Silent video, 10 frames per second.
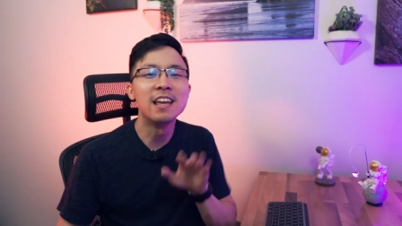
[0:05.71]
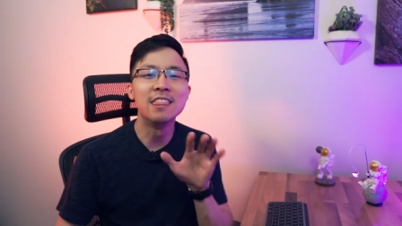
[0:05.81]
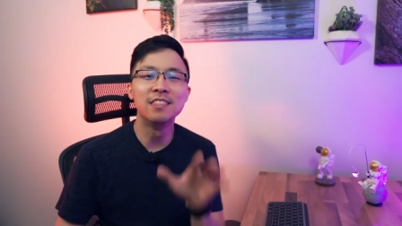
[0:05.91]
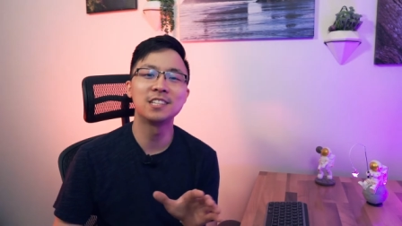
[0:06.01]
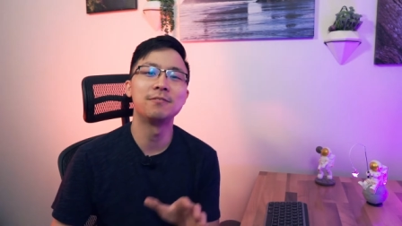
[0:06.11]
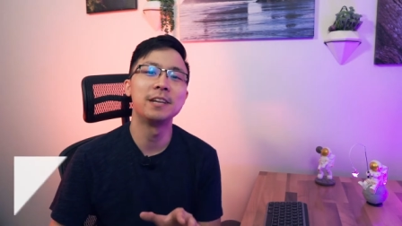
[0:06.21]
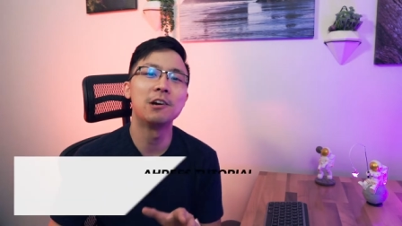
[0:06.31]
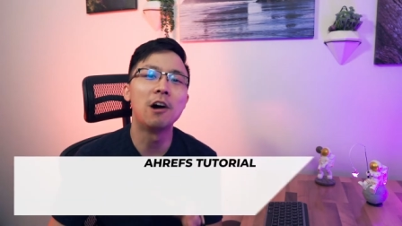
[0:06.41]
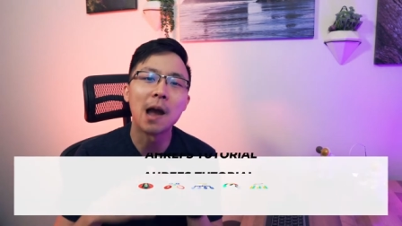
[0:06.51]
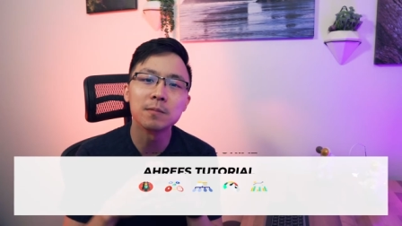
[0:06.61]
In this
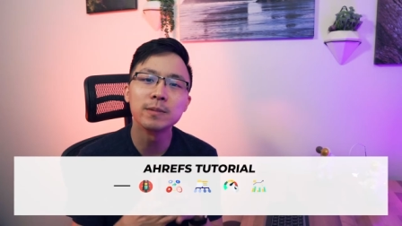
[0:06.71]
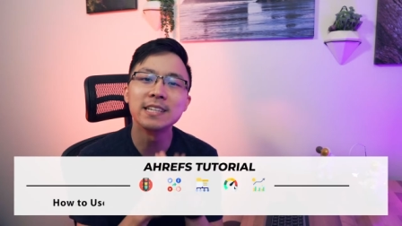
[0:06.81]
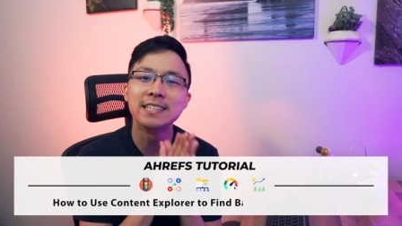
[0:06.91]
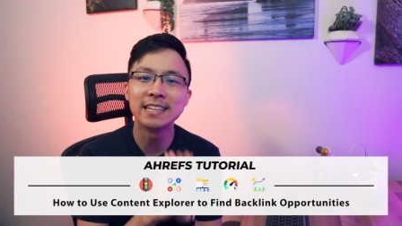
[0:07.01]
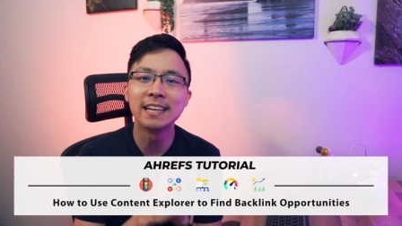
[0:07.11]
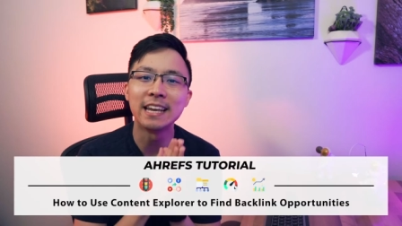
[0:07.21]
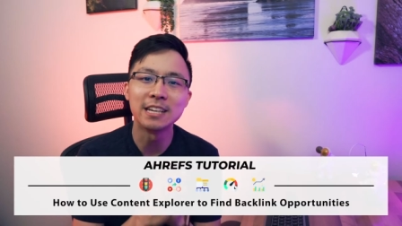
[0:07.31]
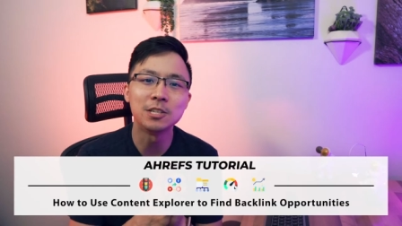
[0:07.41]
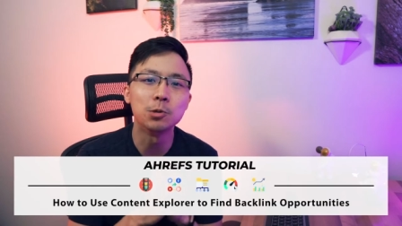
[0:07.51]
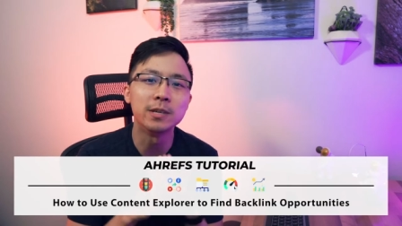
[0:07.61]
video, I'm going to be digging
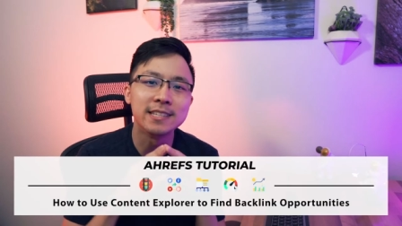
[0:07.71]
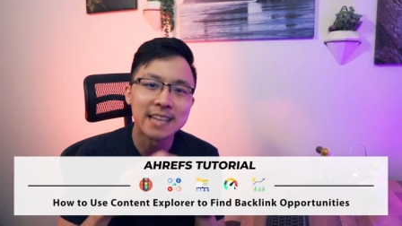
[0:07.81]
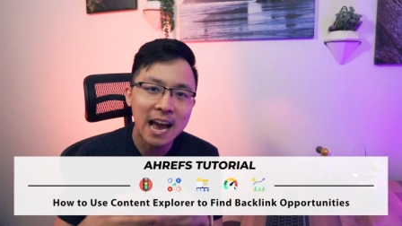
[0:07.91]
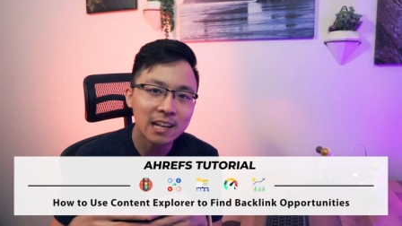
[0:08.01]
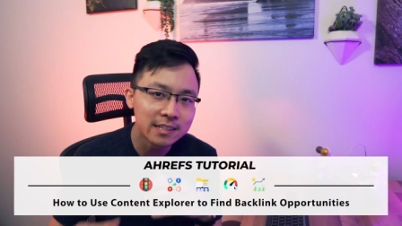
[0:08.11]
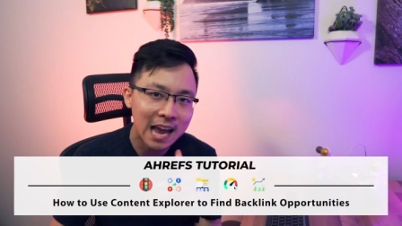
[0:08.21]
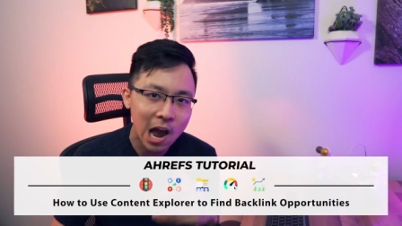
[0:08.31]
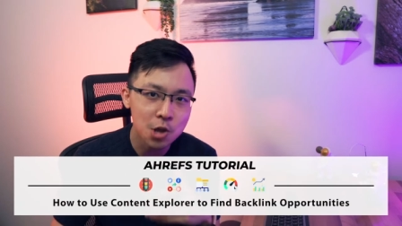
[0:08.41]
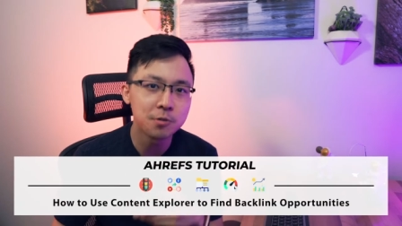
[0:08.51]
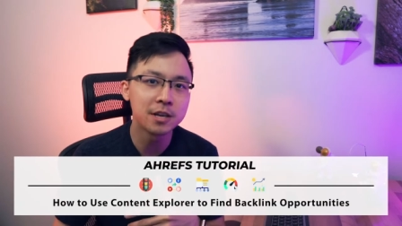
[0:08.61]
into exactly
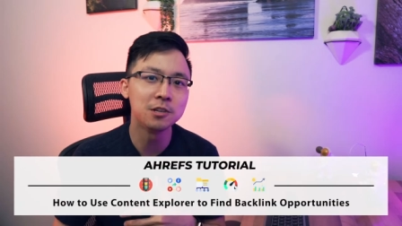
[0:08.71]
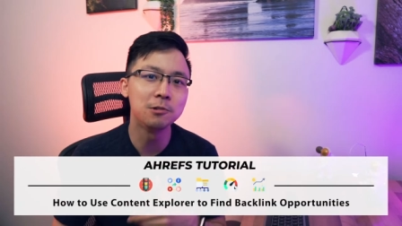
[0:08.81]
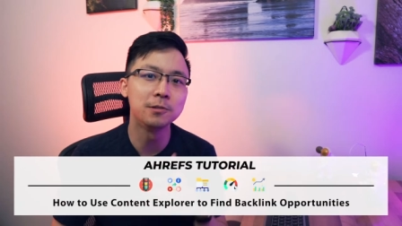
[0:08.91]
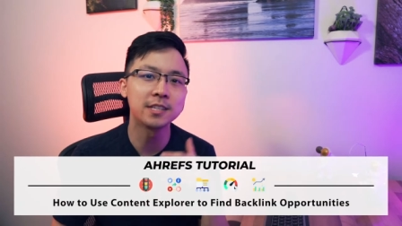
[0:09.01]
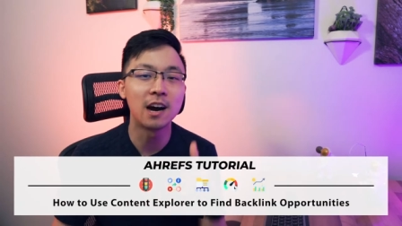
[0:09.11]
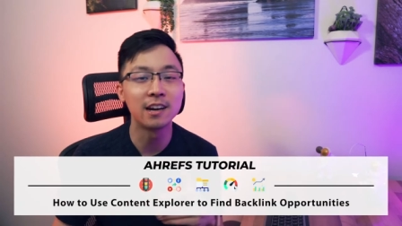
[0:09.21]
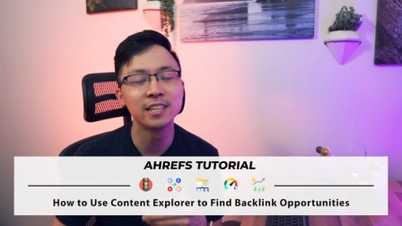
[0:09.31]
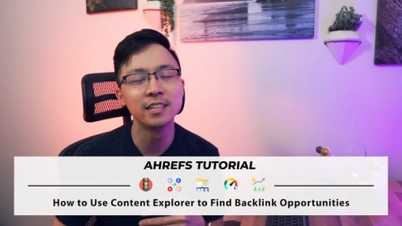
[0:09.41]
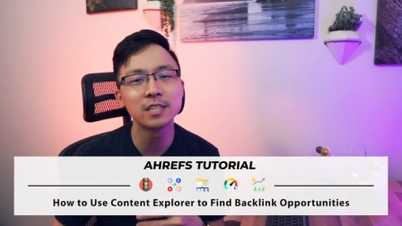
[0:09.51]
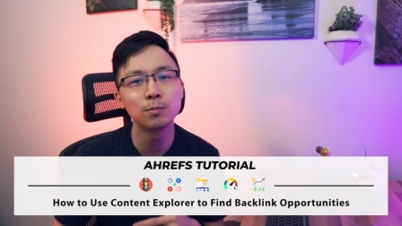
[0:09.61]
how you can use
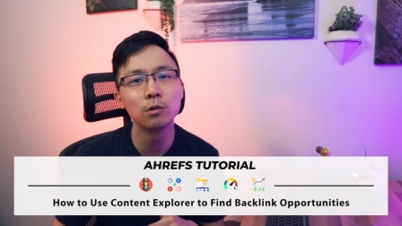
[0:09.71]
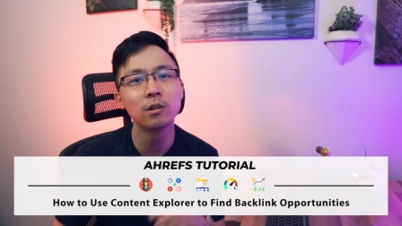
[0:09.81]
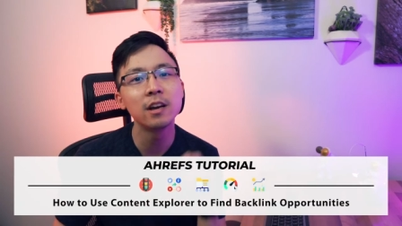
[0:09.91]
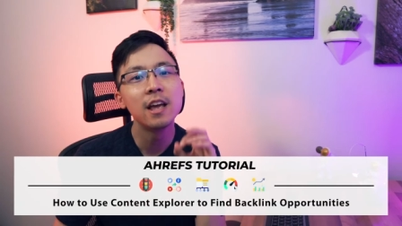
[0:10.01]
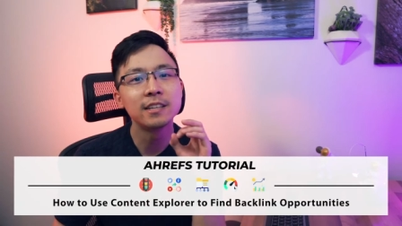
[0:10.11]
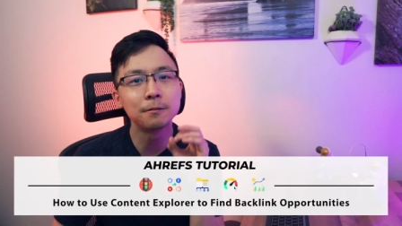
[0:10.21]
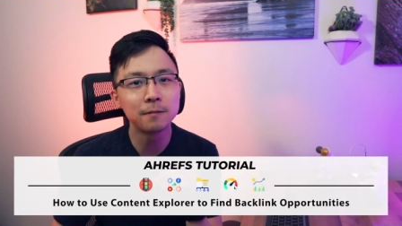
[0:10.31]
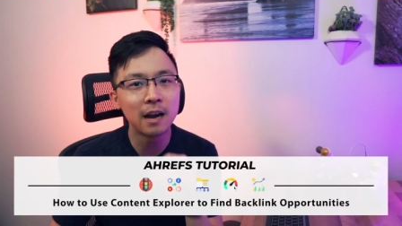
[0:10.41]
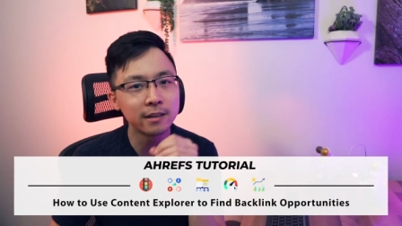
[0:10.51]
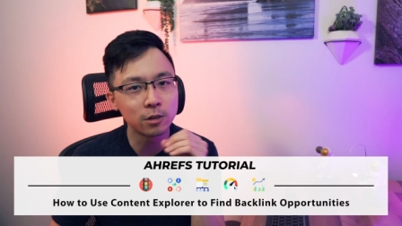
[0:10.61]
Content Explorer to
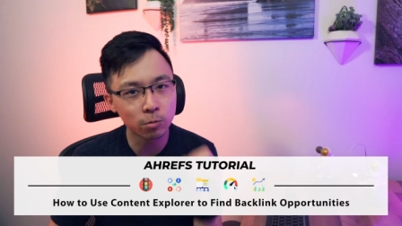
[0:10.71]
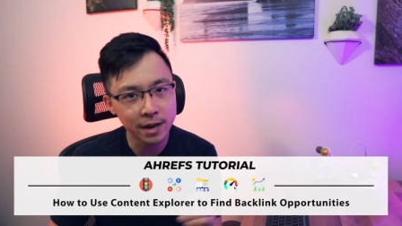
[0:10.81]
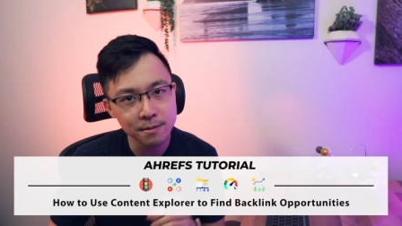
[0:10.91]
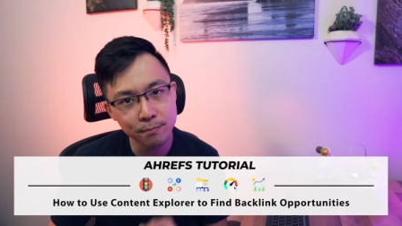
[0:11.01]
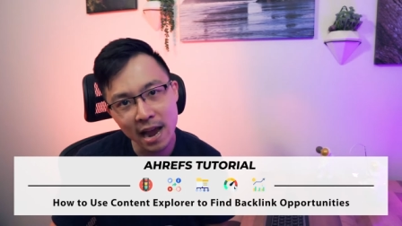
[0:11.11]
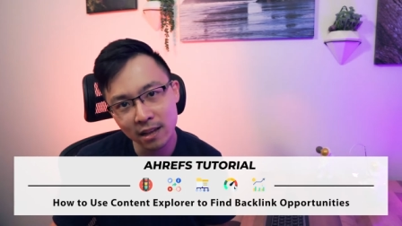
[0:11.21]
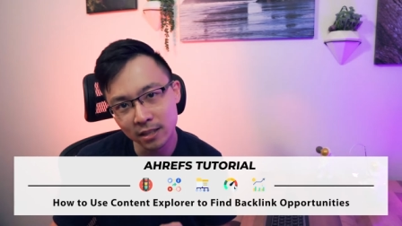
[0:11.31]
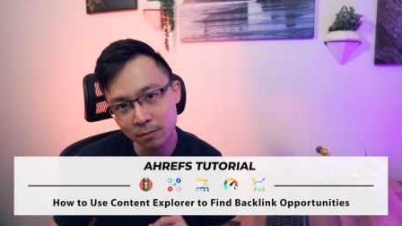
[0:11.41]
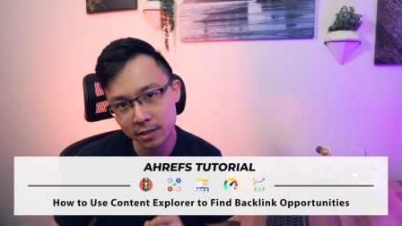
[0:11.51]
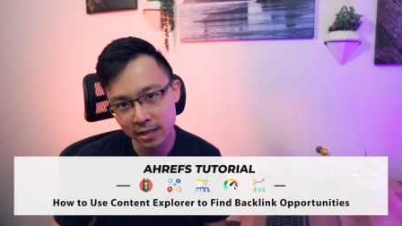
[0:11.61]
find great
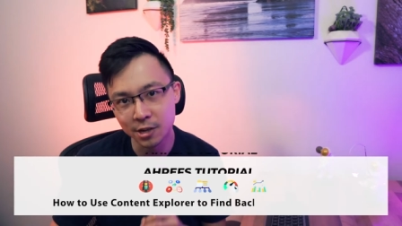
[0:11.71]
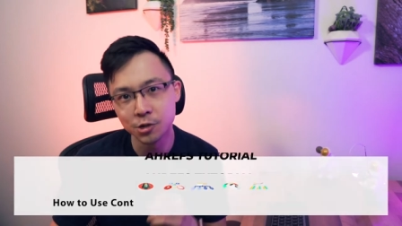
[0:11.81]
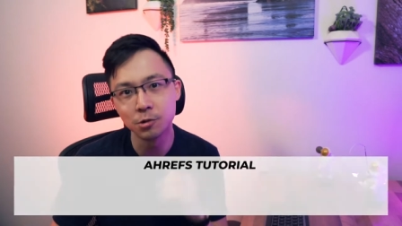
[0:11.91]
backlink potential